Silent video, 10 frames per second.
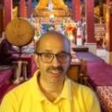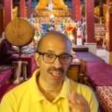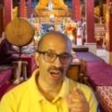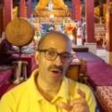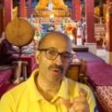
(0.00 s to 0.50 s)

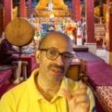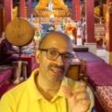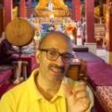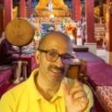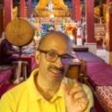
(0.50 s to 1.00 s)
now
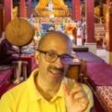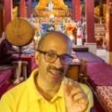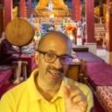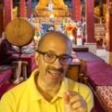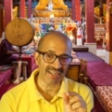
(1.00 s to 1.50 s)
this
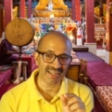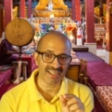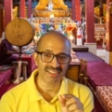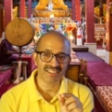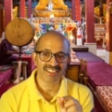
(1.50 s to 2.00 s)

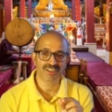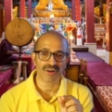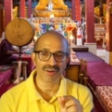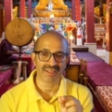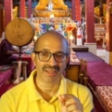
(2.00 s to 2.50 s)
concatenation is
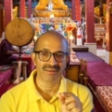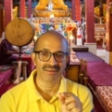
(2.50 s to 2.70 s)
not there.